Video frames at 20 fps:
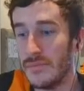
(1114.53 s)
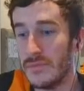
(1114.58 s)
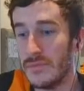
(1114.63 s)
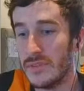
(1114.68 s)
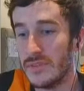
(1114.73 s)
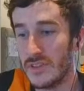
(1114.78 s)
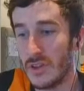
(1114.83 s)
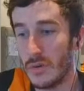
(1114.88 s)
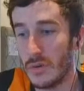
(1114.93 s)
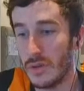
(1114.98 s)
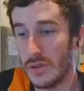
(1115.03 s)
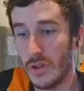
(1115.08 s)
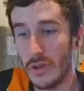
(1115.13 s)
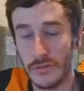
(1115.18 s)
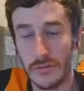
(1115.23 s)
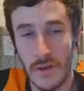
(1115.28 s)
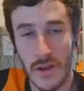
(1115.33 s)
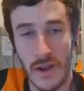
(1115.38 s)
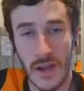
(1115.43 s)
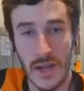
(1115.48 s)
So a lot
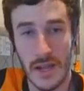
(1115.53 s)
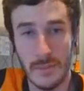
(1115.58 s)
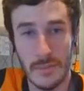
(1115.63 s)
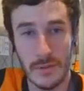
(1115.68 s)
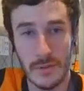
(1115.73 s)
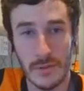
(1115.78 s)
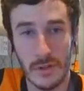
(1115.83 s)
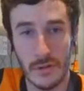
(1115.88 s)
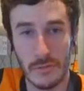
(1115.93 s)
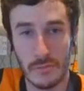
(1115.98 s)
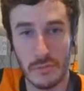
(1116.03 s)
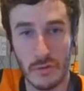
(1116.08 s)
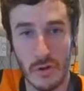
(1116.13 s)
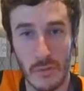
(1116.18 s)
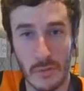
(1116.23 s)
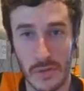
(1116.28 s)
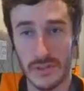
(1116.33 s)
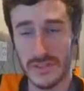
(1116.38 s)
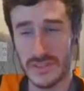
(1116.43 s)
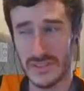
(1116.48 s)
of hype, a lot of
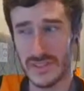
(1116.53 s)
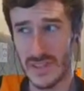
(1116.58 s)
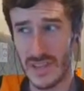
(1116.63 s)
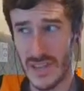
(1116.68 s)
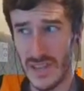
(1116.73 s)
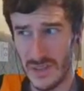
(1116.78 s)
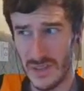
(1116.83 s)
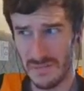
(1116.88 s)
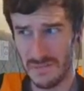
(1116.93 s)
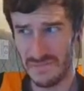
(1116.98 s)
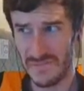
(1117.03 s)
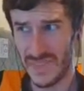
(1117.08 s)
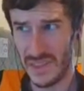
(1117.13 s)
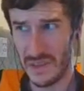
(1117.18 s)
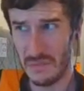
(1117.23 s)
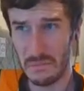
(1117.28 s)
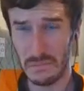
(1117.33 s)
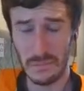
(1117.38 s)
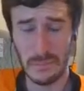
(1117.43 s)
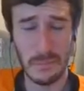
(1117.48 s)
promise,
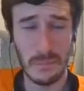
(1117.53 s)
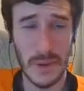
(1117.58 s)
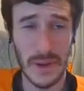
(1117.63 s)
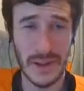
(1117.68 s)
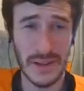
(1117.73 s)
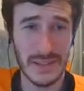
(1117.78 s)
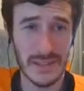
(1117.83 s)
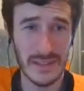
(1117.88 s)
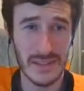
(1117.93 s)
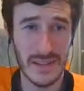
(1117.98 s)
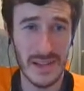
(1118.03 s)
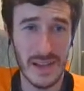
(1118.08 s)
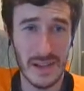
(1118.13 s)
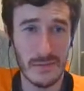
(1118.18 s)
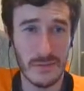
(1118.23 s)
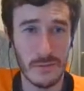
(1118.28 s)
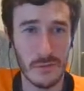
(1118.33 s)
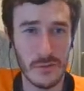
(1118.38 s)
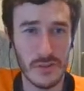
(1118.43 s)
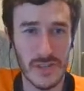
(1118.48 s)
but
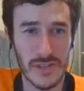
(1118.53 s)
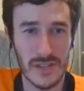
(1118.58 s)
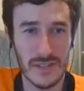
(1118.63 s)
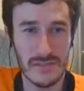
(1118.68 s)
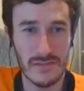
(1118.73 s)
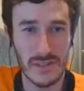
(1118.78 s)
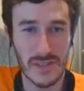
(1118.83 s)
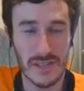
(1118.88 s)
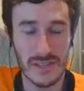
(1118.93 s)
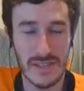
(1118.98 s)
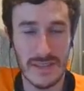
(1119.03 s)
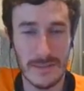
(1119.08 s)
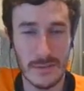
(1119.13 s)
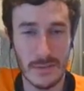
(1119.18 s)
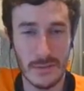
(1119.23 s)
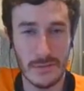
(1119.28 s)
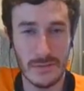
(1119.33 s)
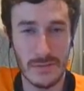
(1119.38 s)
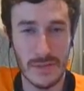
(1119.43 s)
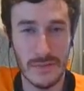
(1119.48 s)
unfortunately doesn't really seem
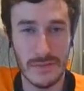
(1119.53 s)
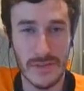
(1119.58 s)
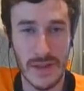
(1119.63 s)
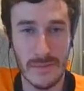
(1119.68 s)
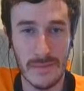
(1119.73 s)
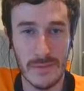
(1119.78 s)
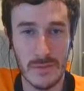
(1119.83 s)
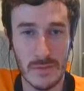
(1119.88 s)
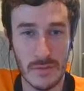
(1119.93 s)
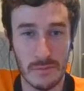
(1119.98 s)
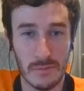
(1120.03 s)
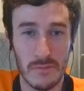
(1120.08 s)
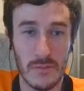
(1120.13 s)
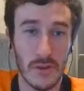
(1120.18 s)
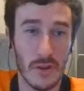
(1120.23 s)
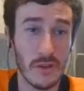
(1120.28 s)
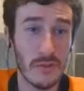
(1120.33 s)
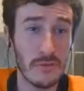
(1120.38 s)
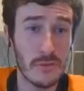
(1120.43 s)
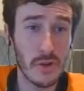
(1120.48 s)
to have lived up to
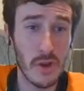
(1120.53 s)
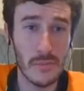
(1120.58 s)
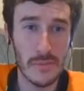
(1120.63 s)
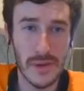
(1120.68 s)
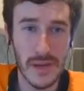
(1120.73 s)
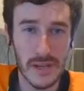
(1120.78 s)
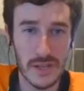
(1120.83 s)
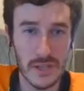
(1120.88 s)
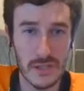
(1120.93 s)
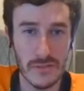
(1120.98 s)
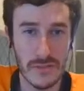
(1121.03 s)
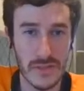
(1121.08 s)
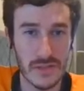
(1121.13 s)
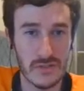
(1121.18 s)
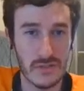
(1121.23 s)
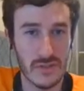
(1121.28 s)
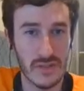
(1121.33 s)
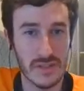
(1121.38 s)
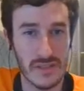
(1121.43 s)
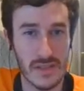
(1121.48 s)
it, through a combination of
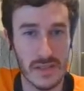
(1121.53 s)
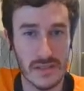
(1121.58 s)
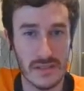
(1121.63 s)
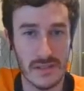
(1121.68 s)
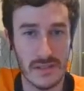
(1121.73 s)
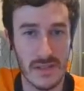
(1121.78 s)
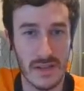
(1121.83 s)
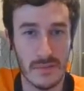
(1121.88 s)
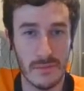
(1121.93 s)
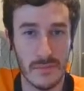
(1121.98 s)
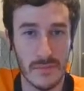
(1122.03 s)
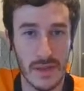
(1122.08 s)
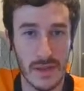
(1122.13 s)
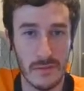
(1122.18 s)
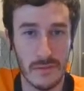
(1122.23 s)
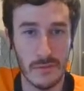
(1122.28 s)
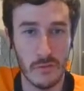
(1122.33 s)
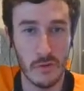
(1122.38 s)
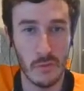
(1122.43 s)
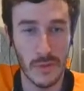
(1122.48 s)
injuries
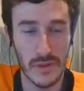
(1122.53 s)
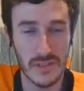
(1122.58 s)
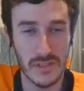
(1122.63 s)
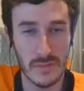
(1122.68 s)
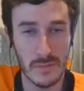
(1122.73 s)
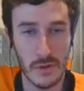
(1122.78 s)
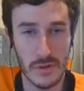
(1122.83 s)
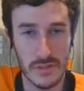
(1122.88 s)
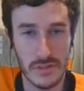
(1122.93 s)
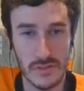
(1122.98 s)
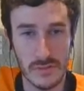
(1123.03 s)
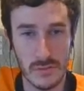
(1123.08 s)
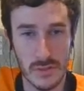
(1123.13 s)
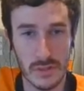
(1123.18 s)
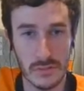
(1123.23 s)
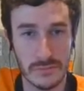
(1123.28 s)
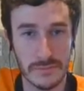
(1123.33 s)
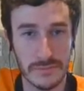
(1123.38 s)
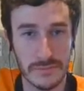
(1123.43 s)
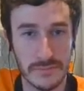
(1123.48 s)
and form, I suppose, as
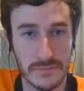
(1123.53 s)
well.